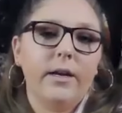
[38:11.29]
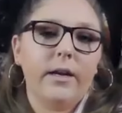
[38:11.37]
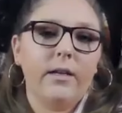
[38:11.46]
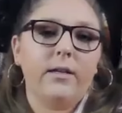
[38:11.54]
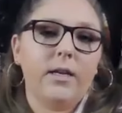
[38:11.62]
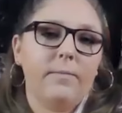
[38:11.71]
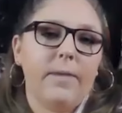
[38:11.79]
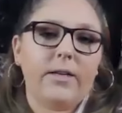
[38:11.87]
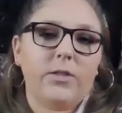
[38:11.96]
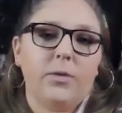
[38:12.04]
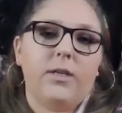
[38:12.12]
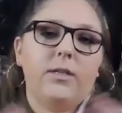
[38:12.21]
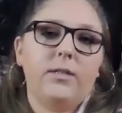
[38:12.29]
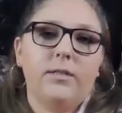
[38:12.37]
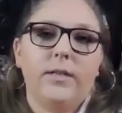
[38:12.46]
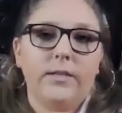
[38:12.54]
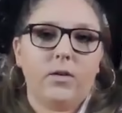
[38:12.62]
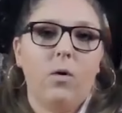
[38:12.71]
in Lemax
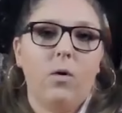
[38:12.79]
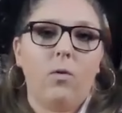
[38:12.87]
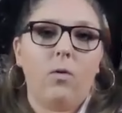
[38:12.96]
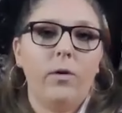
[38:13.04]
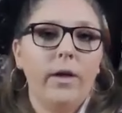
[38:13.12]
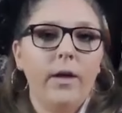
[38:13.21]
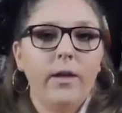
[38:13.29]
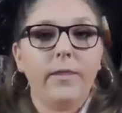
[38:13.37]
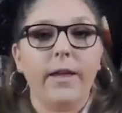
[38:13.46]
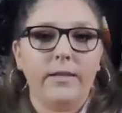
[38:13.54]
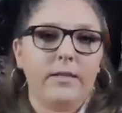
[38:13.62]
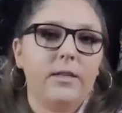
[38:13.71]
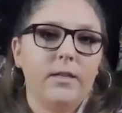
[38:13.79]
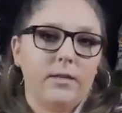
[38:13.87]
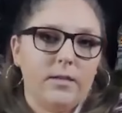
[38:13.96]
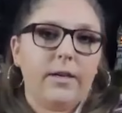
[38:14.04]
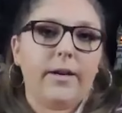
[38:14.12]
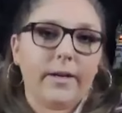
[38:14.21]
releases as a whole than to
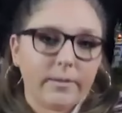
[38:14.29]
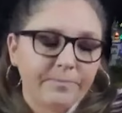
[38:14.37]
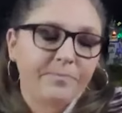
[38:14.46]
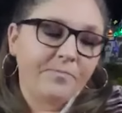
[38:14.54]
this year